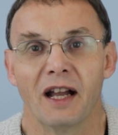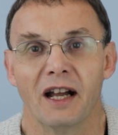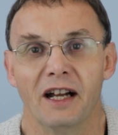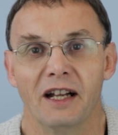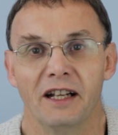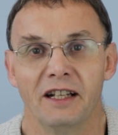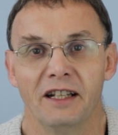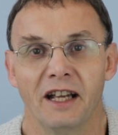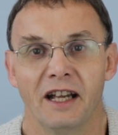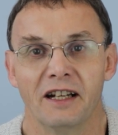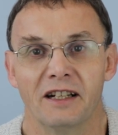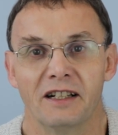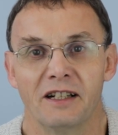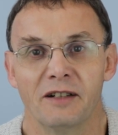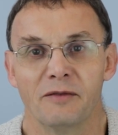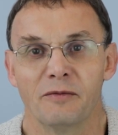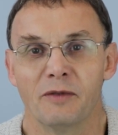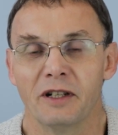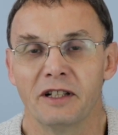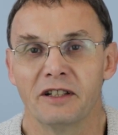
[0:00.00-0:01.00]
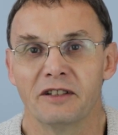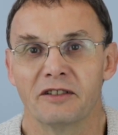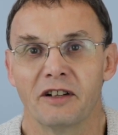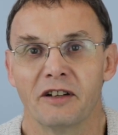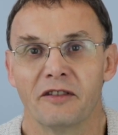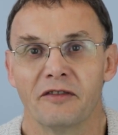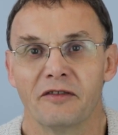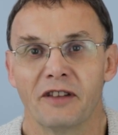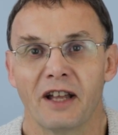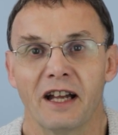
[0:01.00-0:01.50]
And yet I wonder
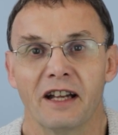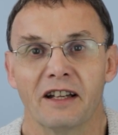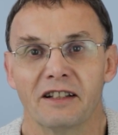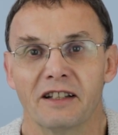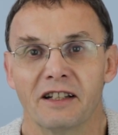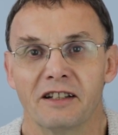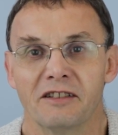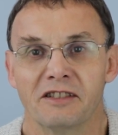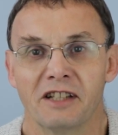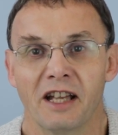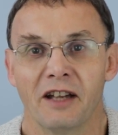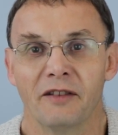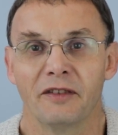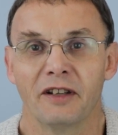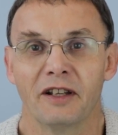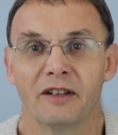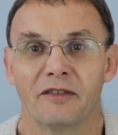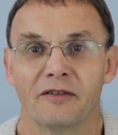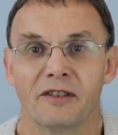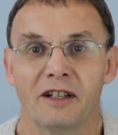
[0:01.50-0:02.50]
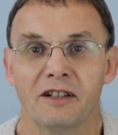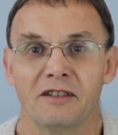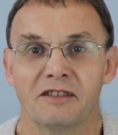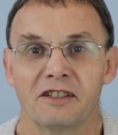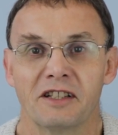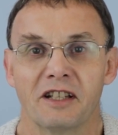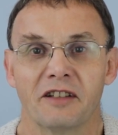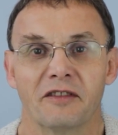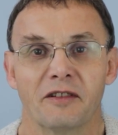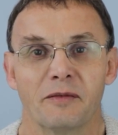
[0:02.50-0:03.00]
if those heavier floats
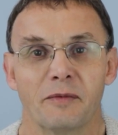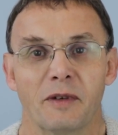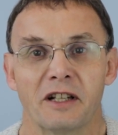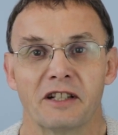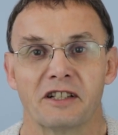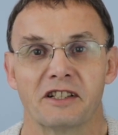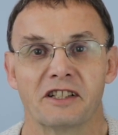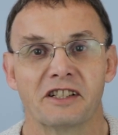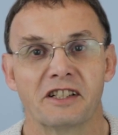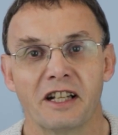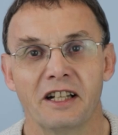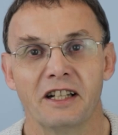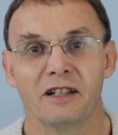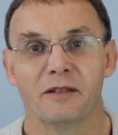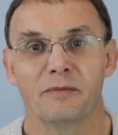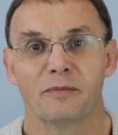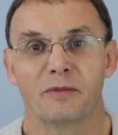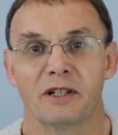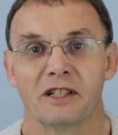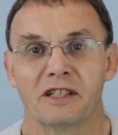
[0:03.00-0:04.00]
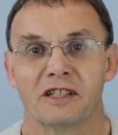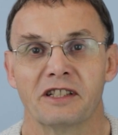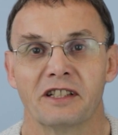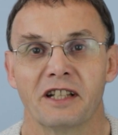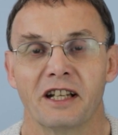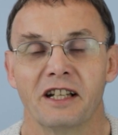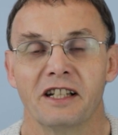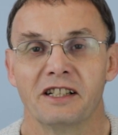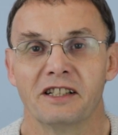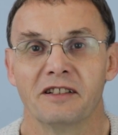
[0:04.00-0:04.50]
give a much steadier
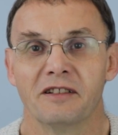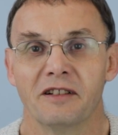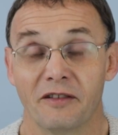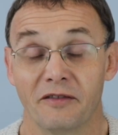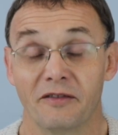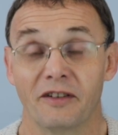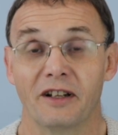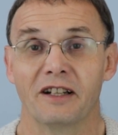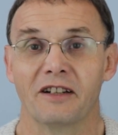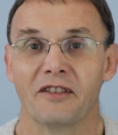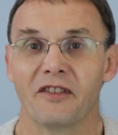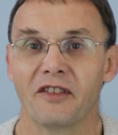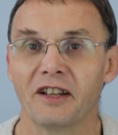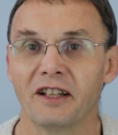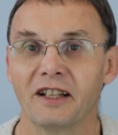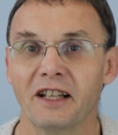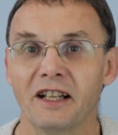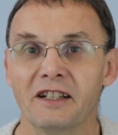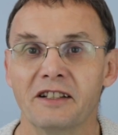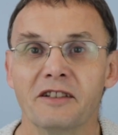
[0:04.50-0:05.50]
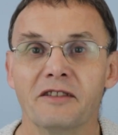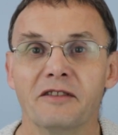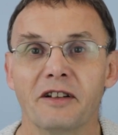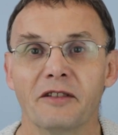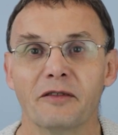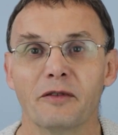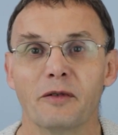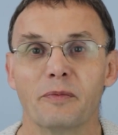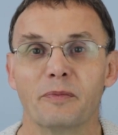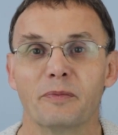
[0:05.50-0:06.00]
presentation. In fact, I think they do
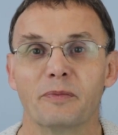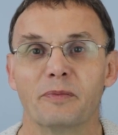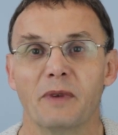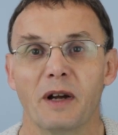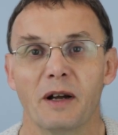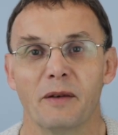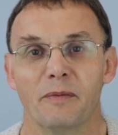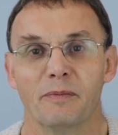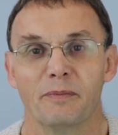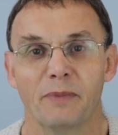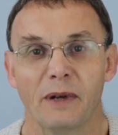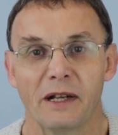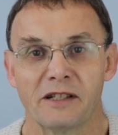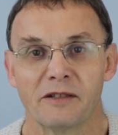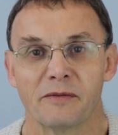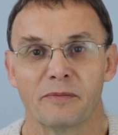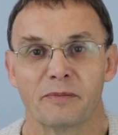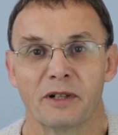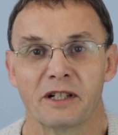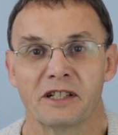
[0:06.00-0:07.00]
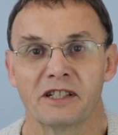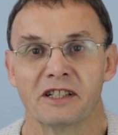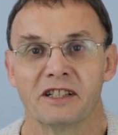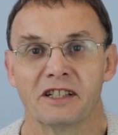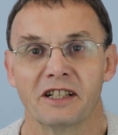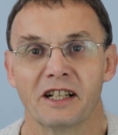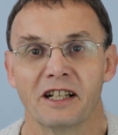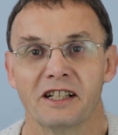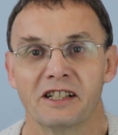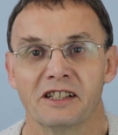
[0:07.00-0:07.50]
give a better
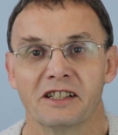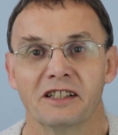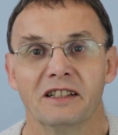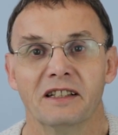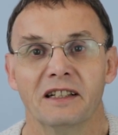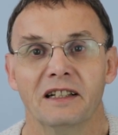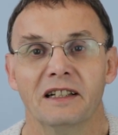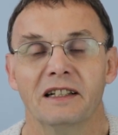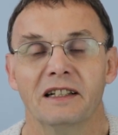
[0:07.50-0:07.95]
presentation